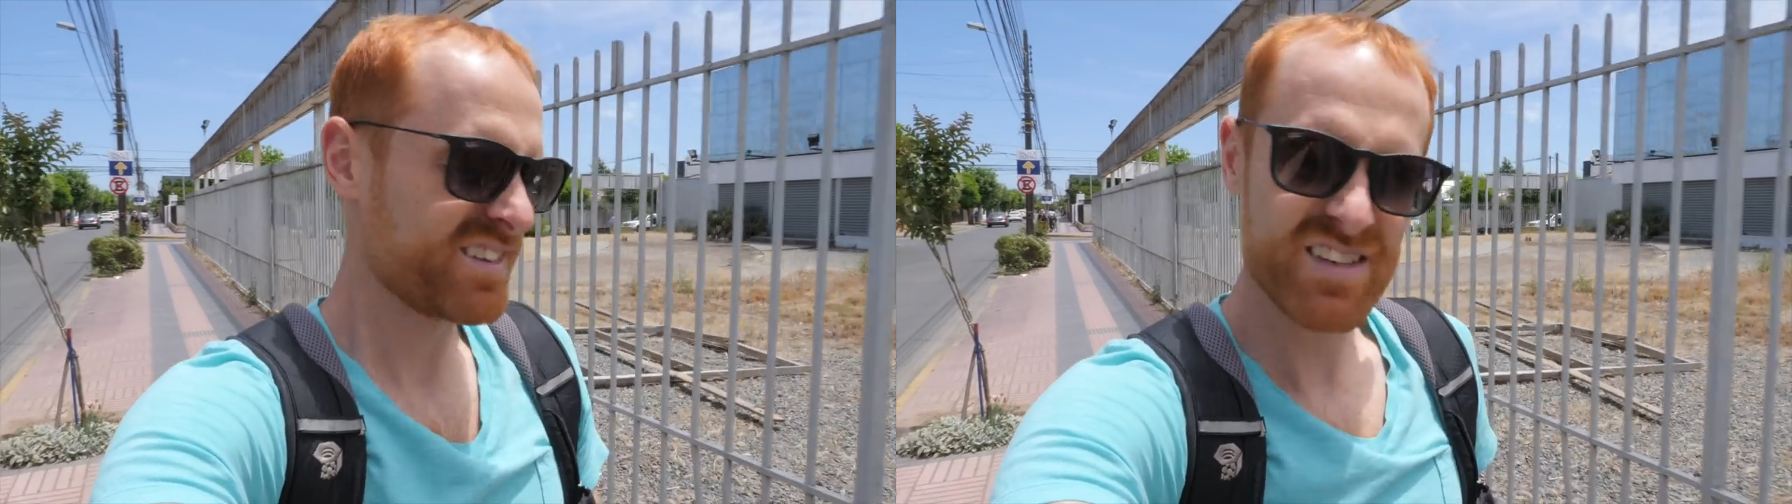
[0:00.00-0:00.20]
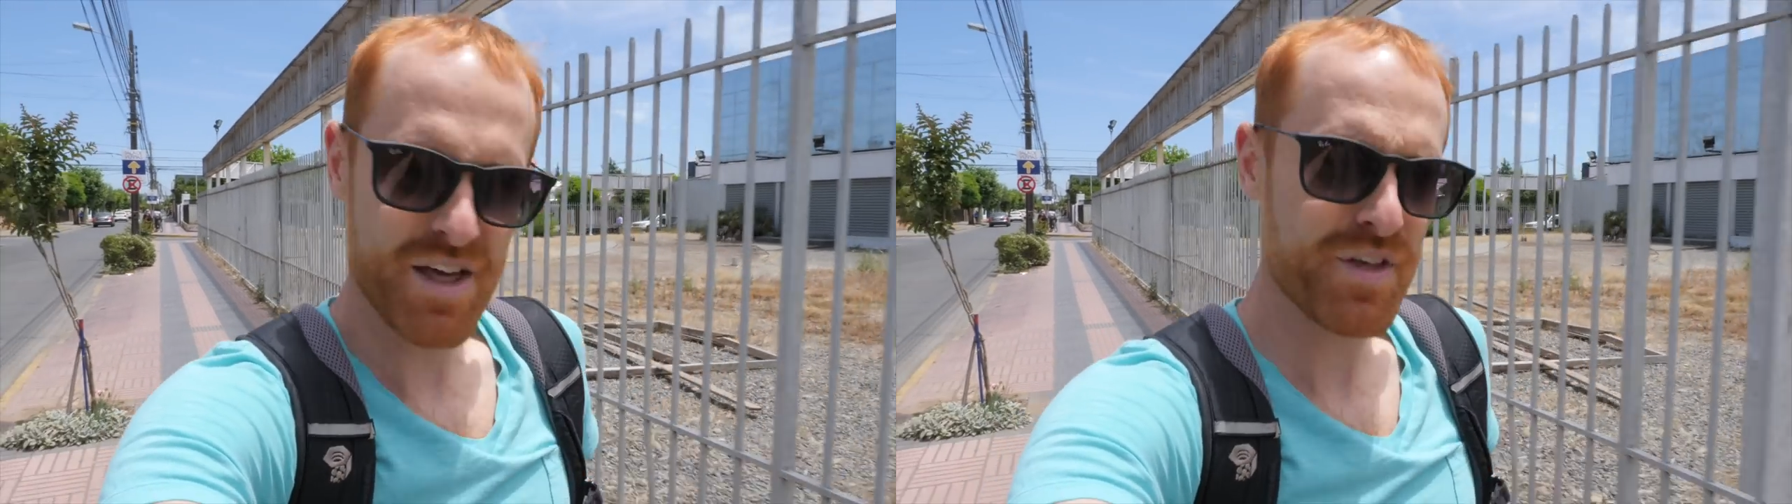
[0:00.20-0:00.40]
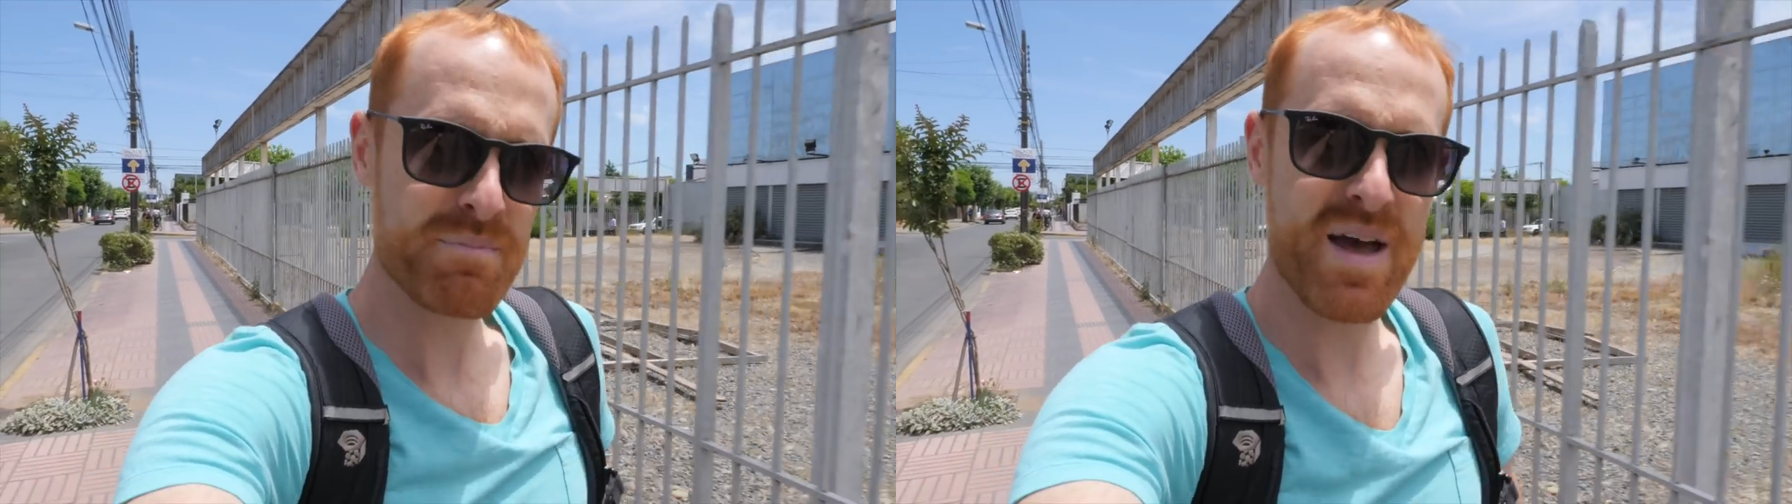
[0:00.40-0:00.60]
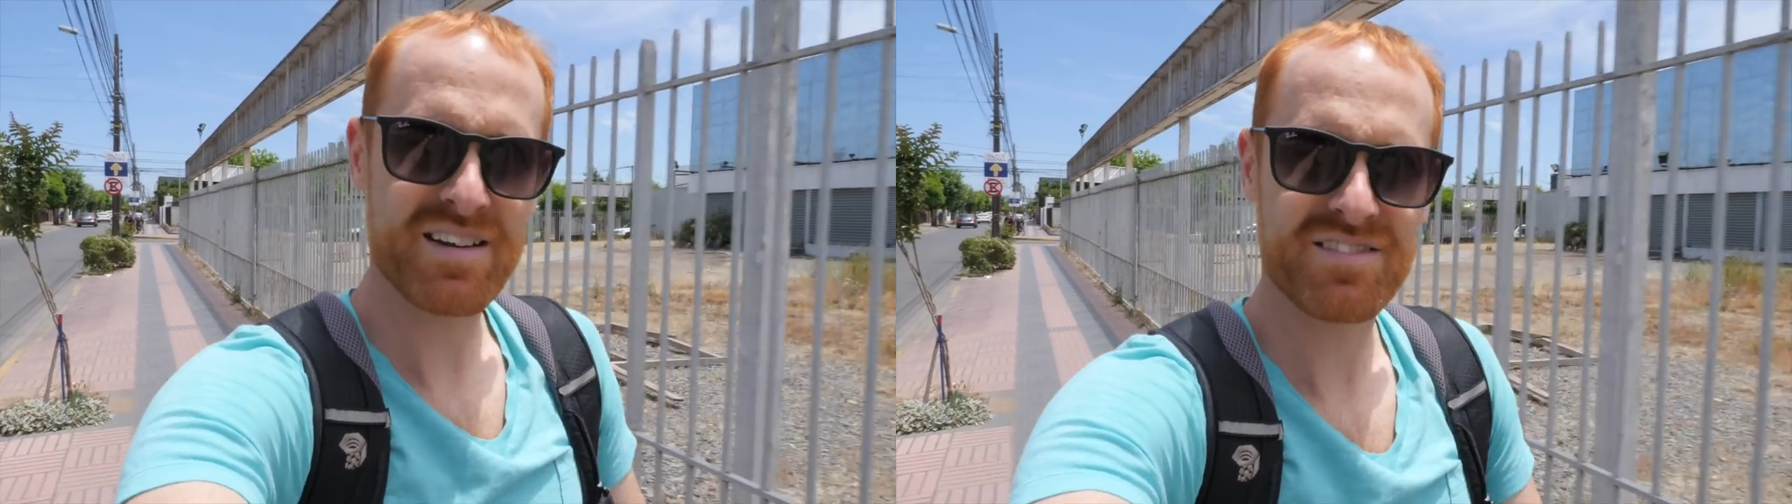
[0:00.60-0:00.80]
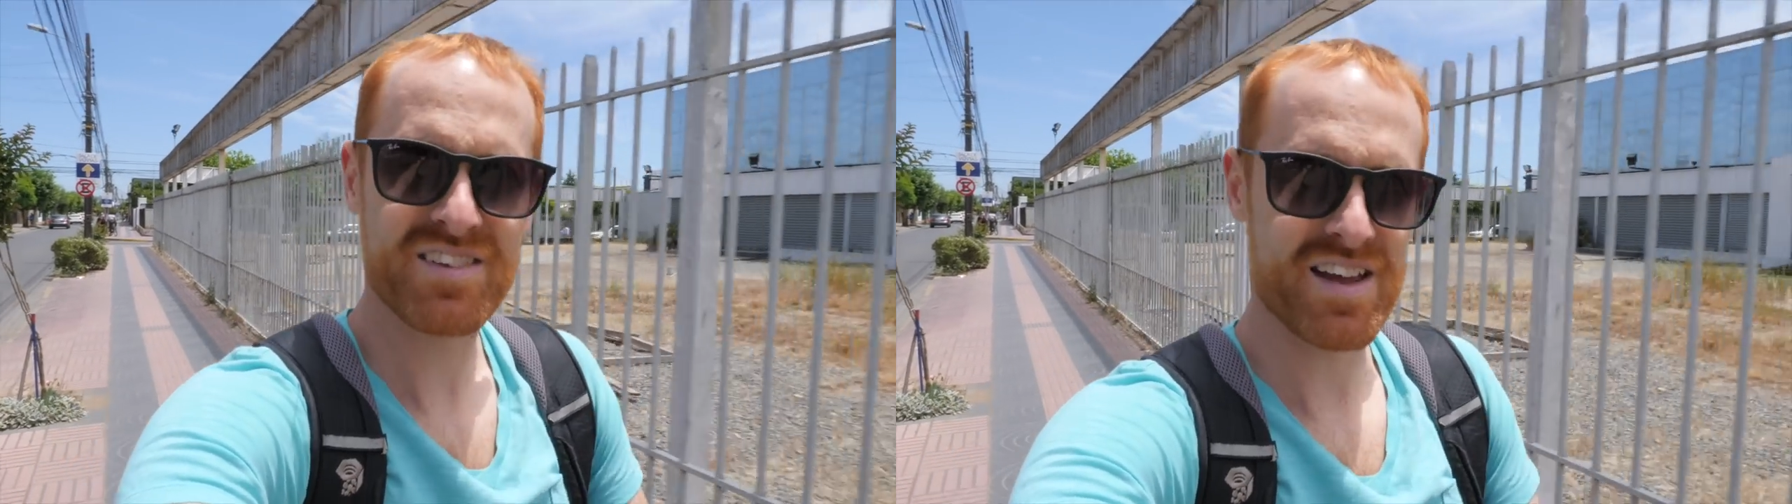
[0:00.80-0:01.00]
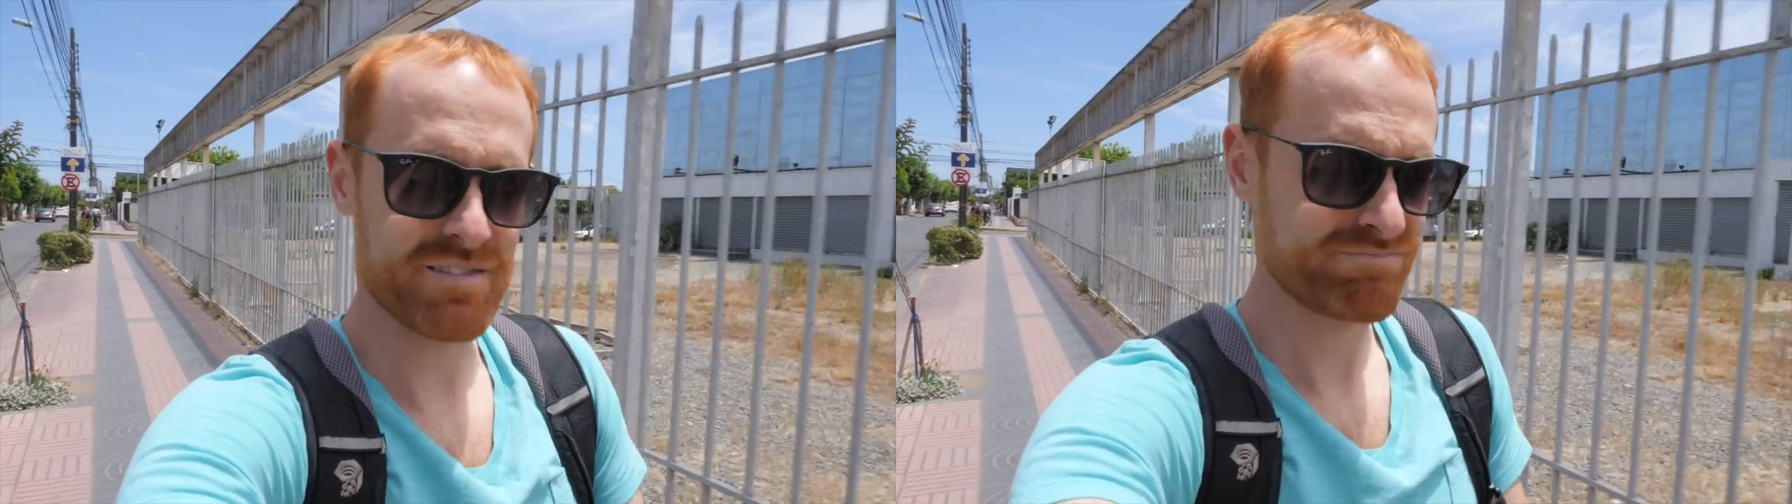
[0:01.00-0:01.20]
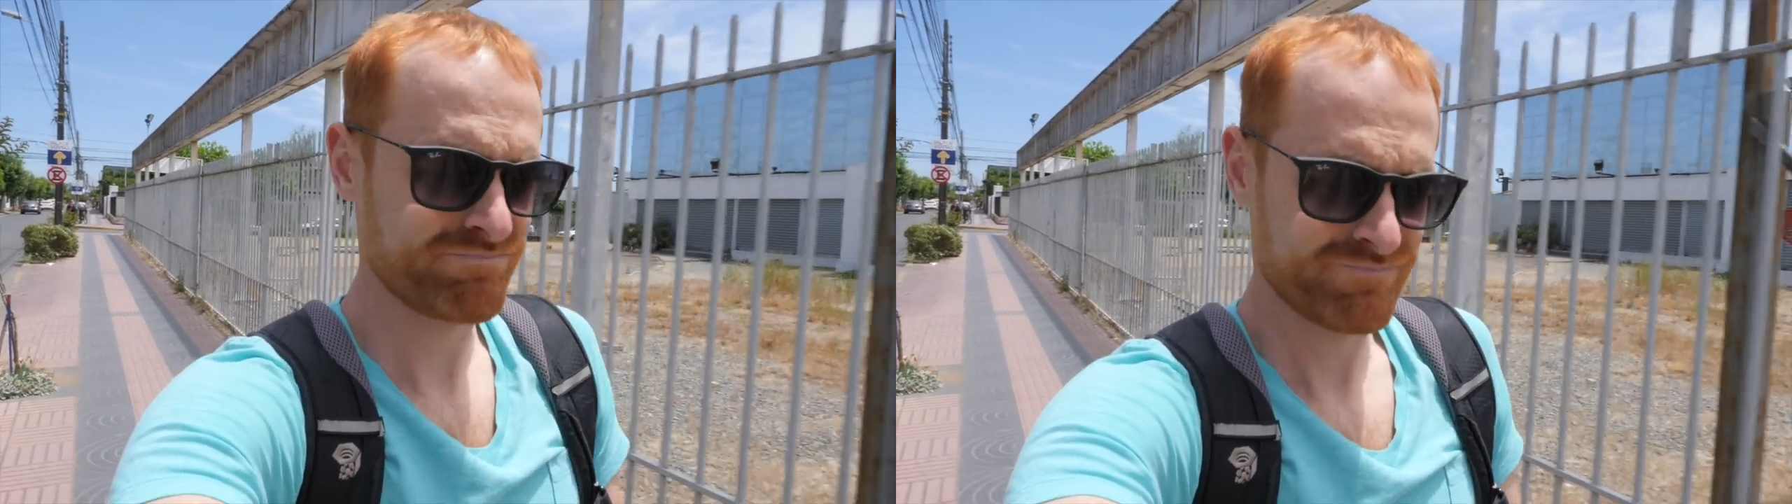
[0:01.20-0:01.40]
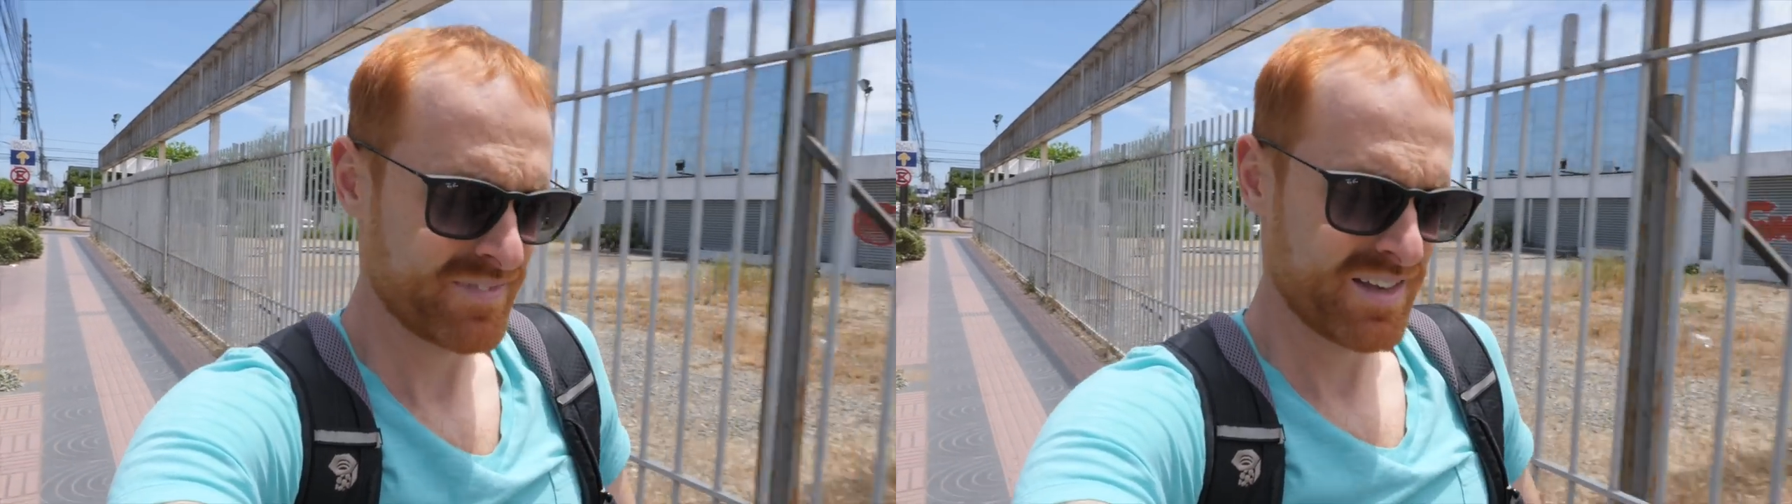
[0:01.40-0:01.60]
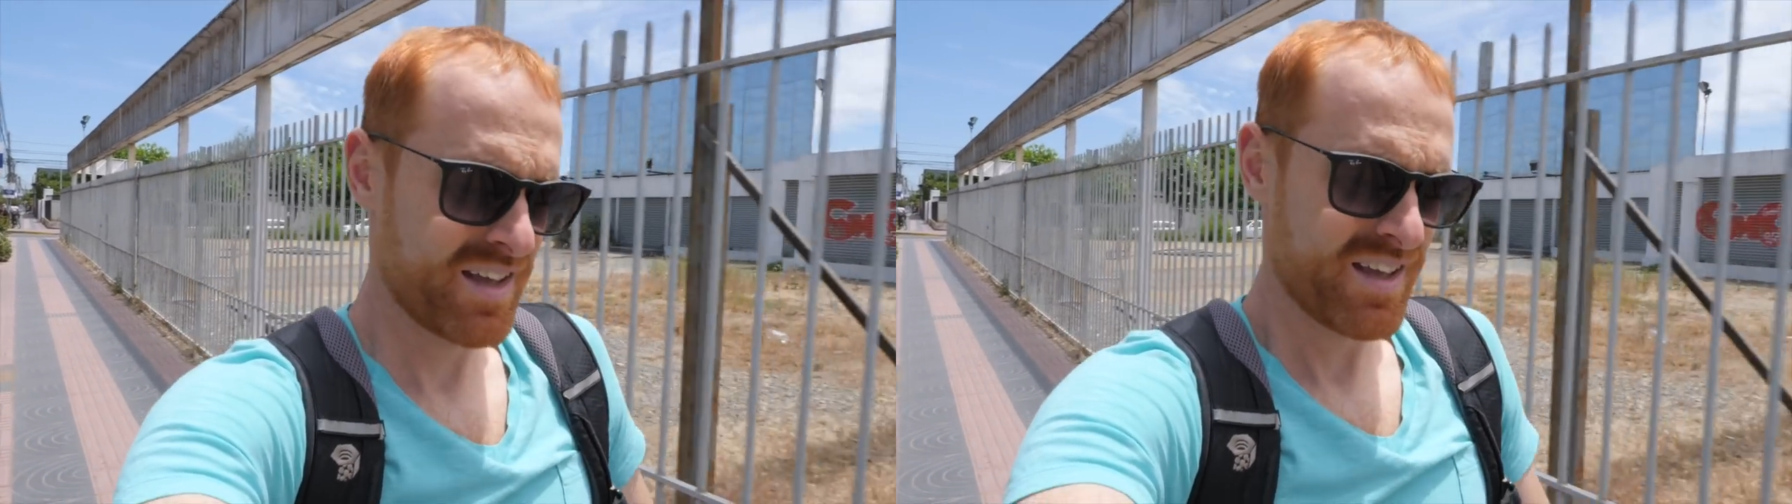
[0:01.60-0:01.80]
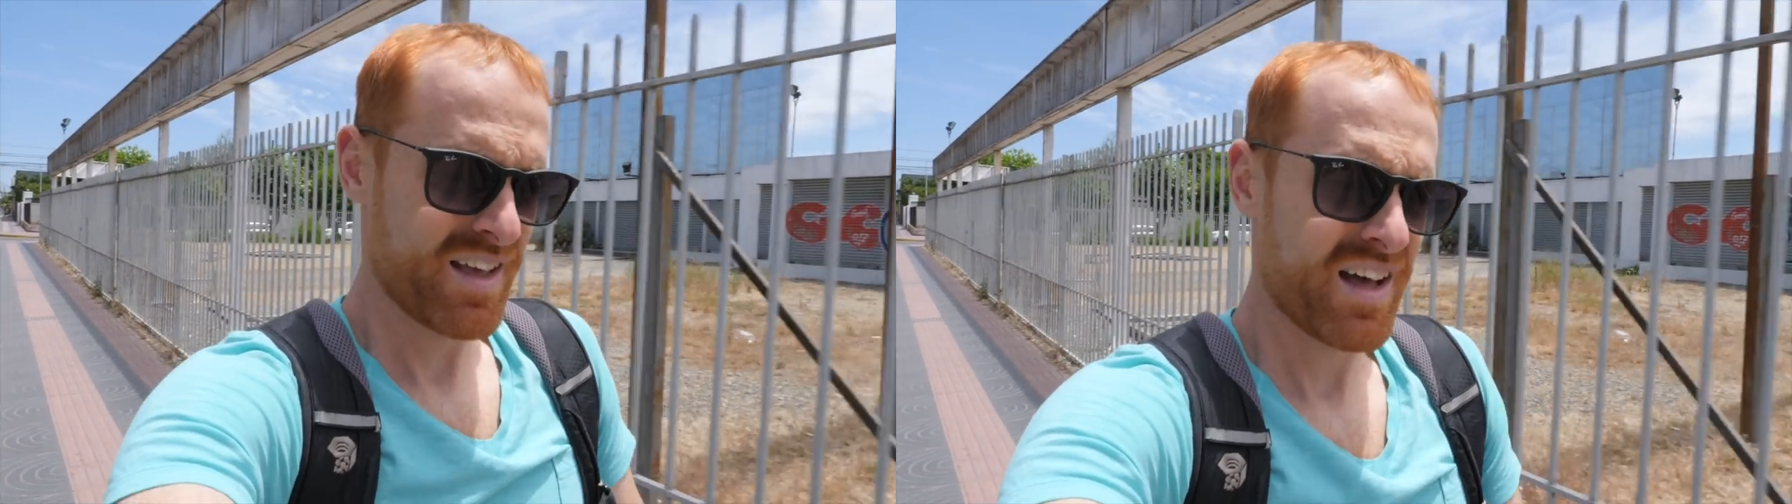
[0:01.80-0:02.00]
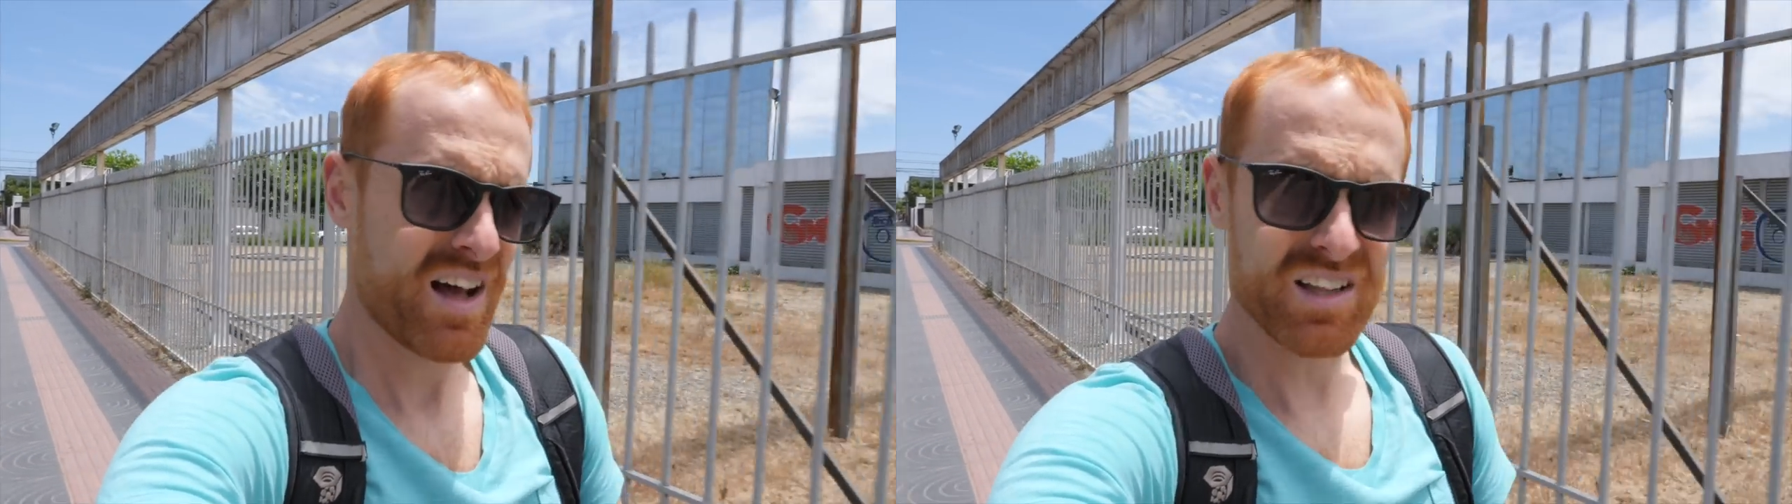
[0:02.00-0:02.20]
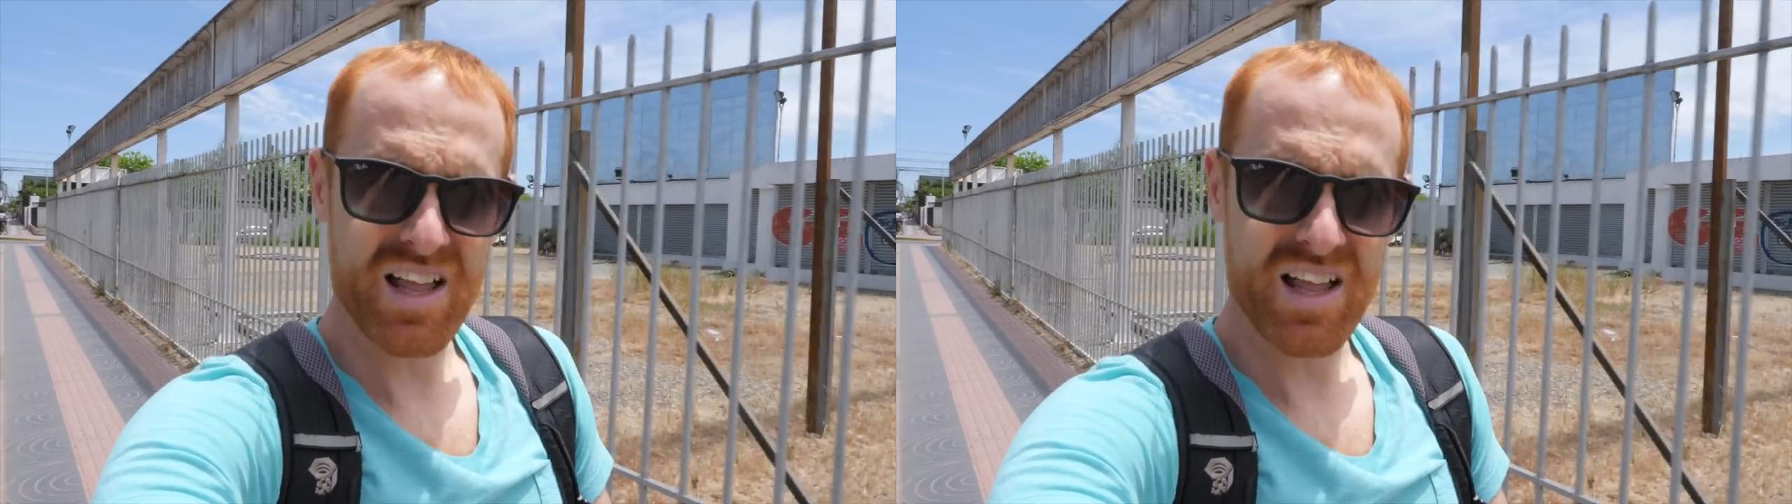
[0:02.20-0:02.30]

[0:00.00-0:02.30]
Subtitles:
Nothing bad to say. A